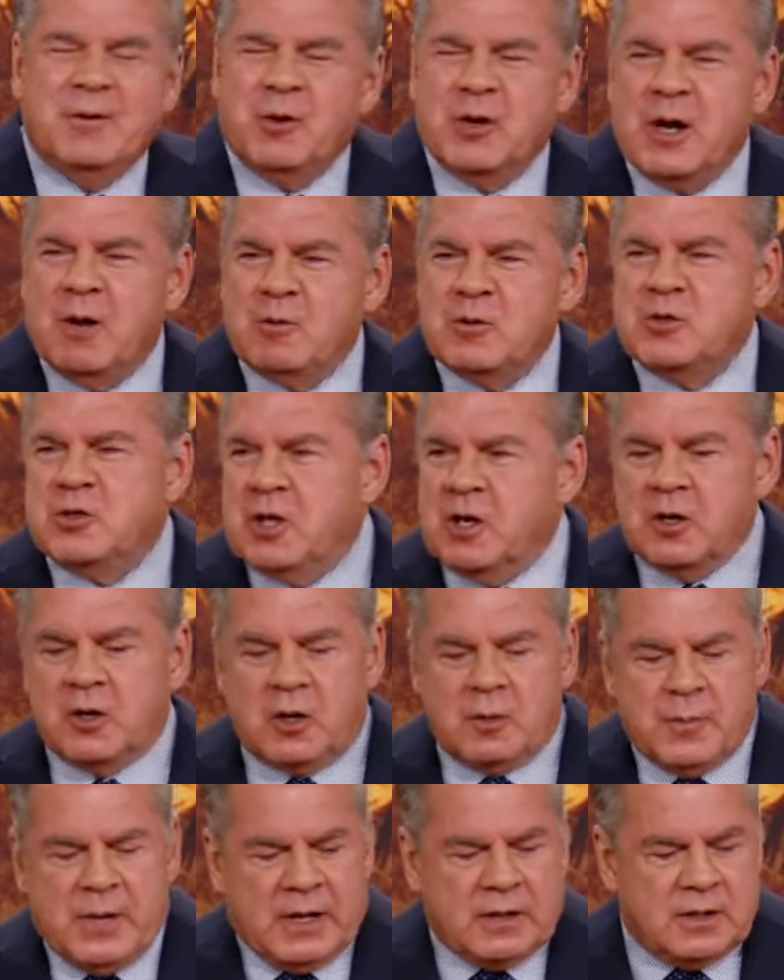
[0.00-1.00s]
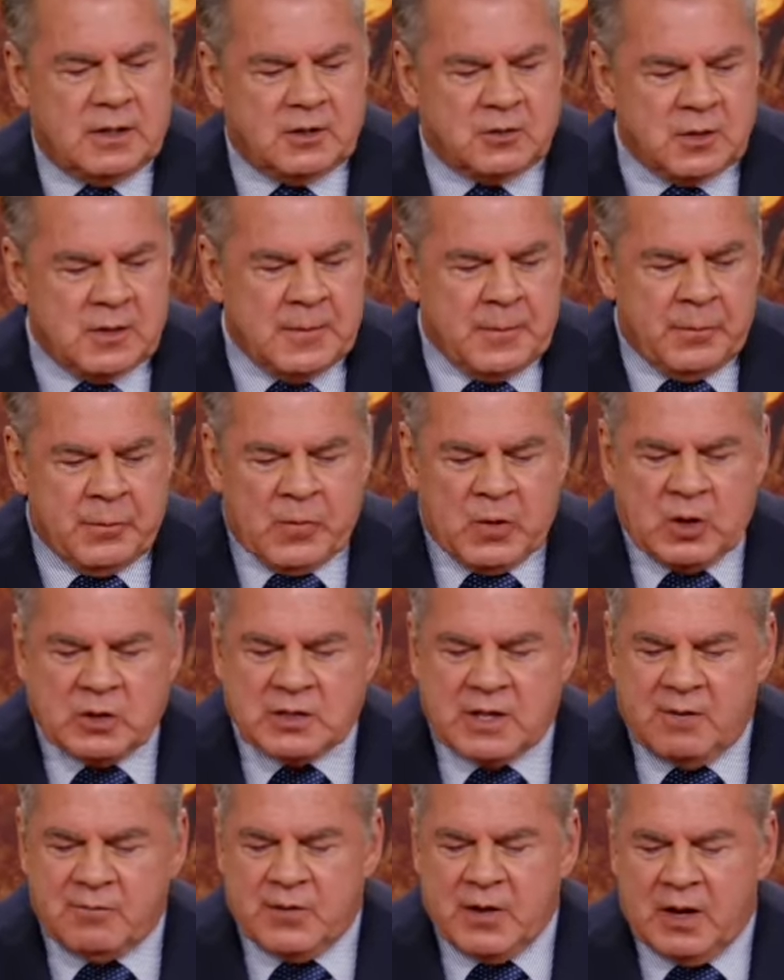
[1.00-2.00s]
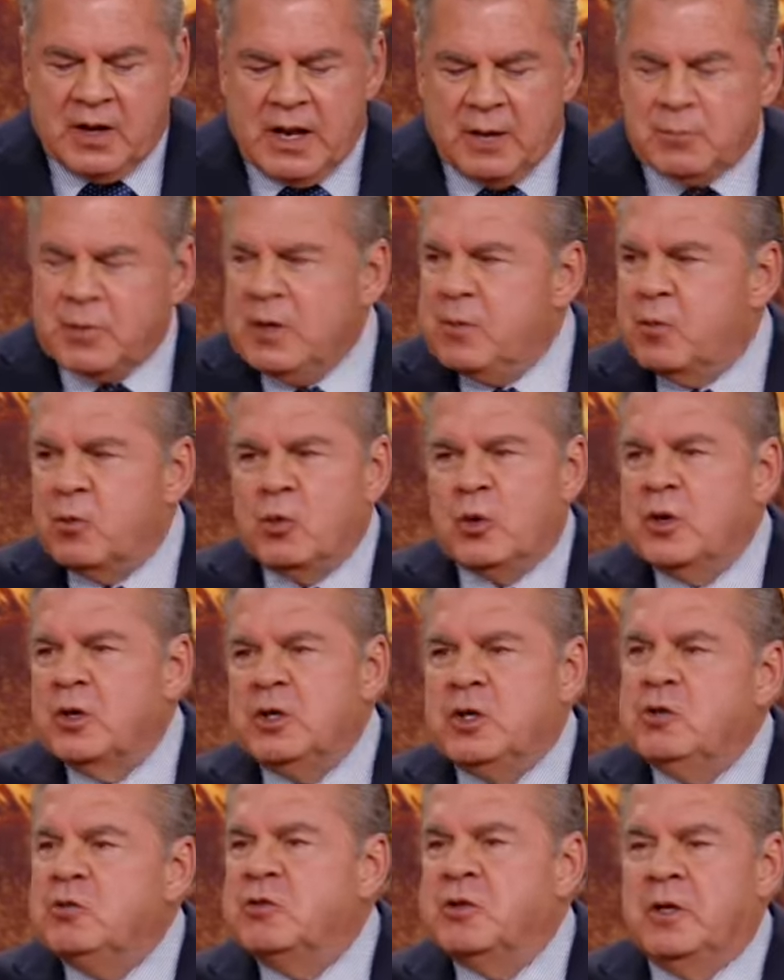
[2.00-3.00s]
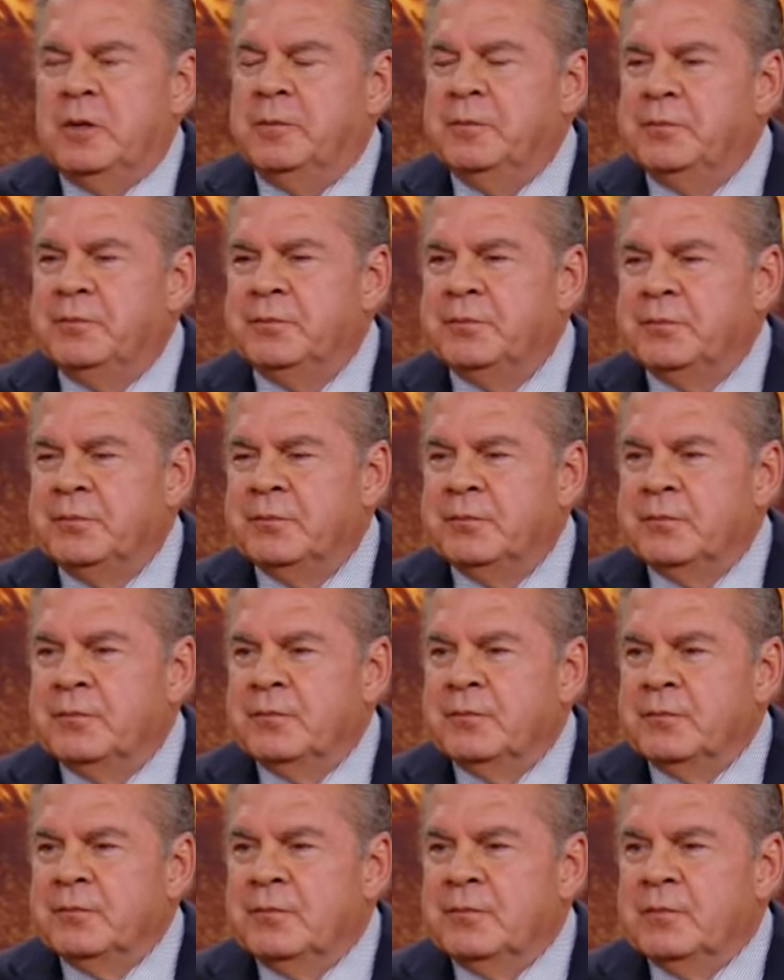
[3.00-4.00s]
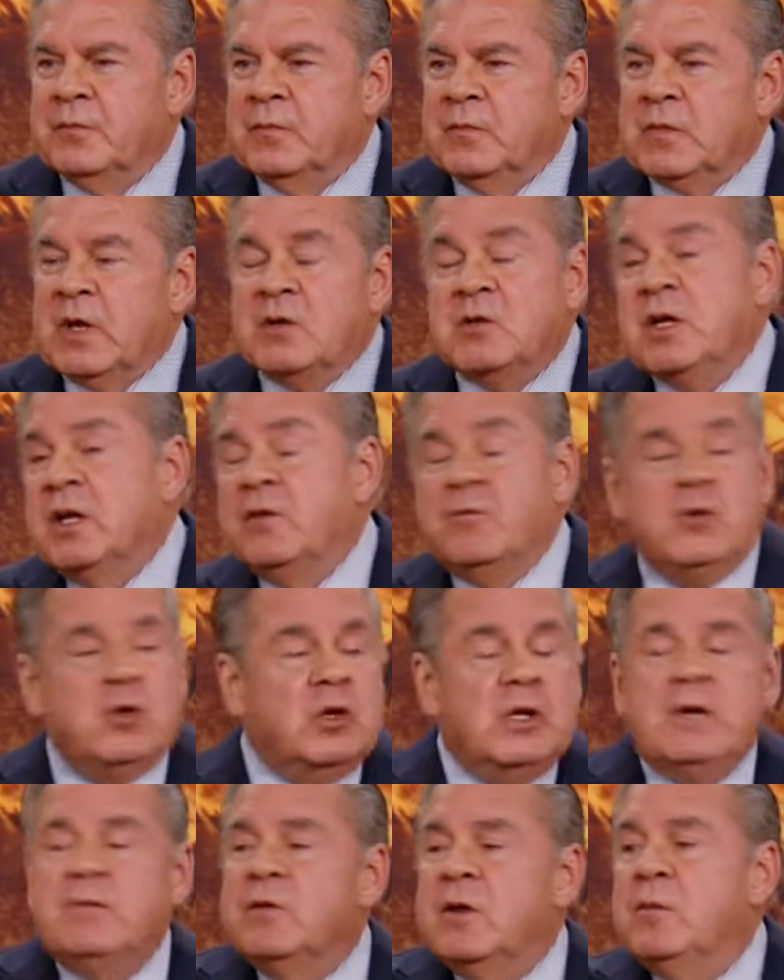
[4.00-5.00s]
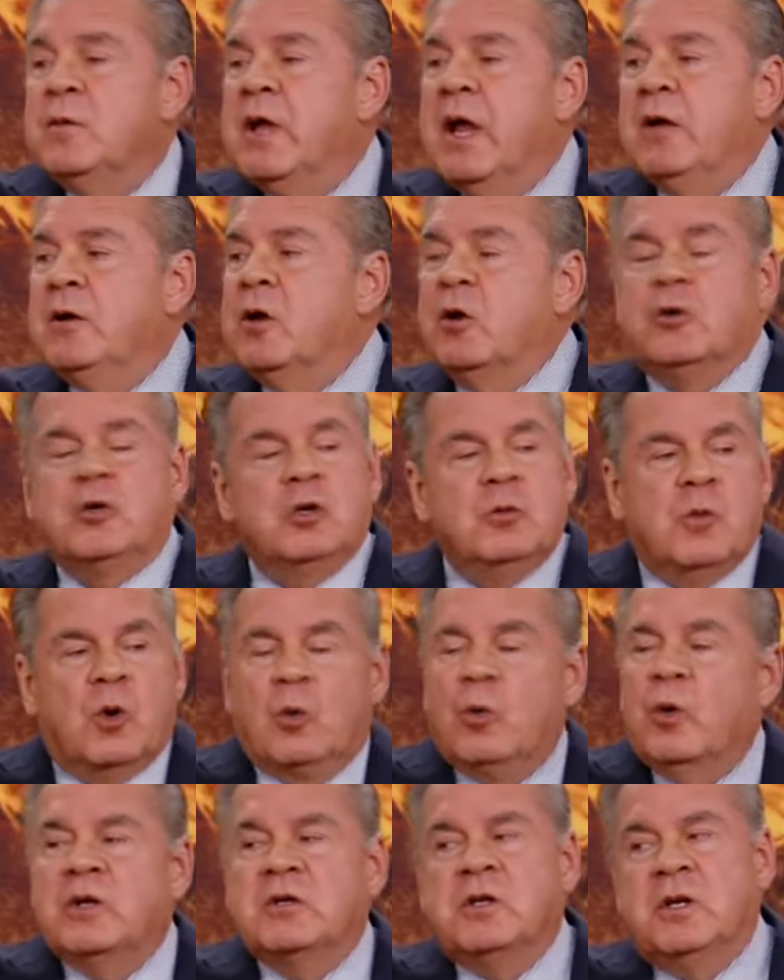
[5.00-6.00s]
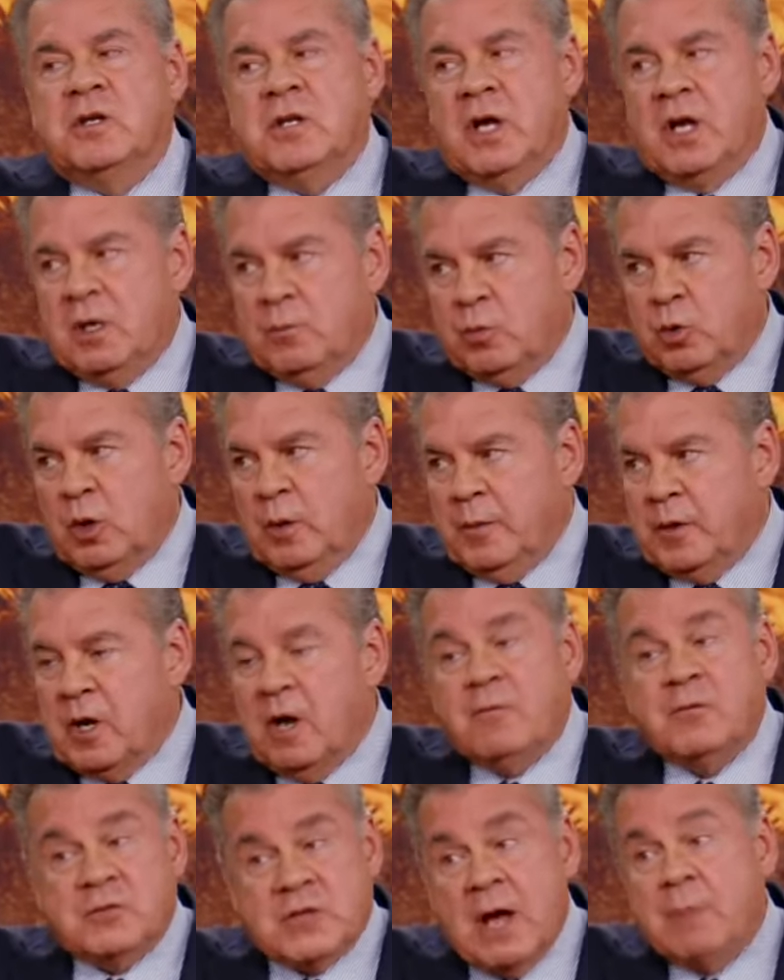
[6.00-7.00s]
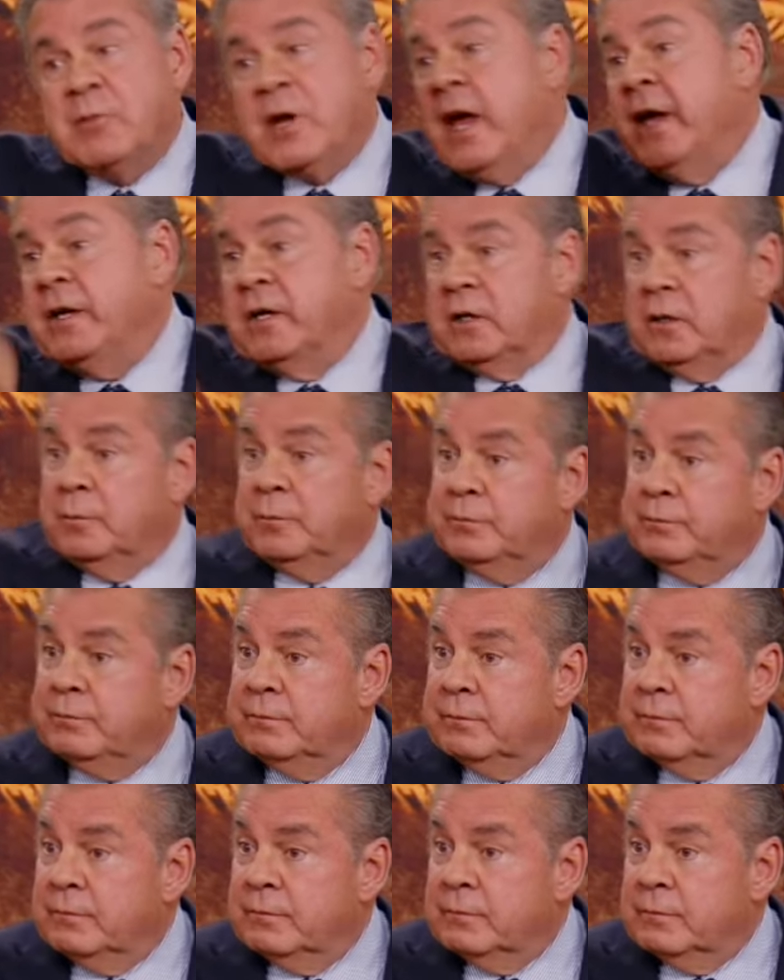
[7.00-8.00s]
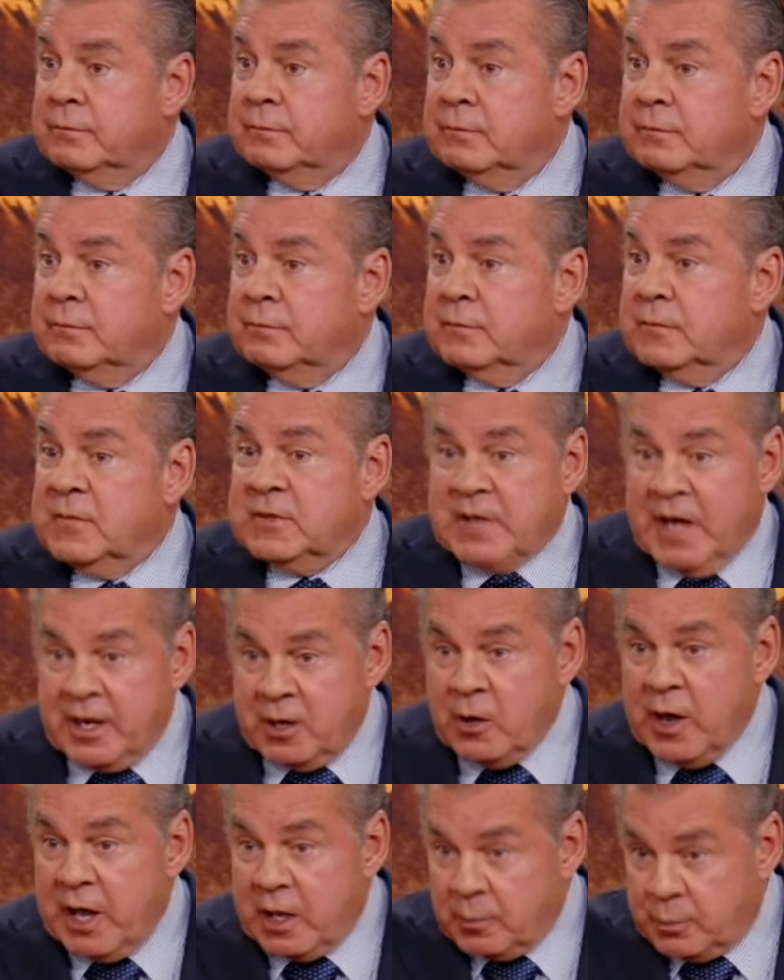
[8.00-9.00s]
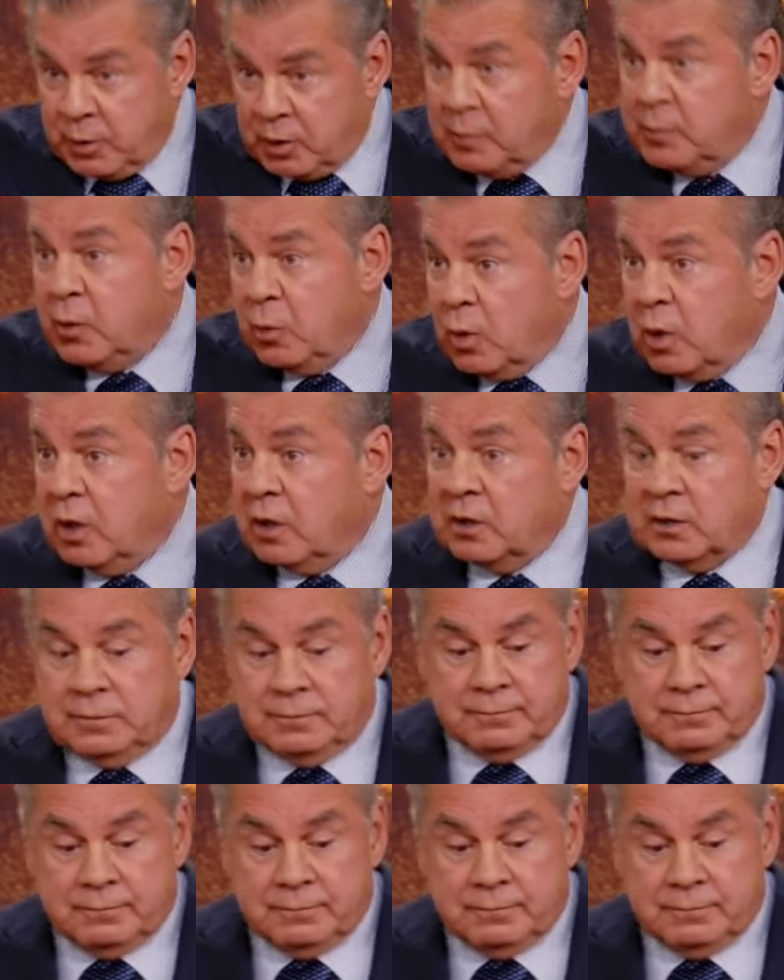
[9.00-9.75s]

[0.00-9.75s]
when I was younger about this because I felt like people weren't using them. So I said, if you leave them down there two more weeks at the unemployment office, I'm taking them because I know how to put them to work.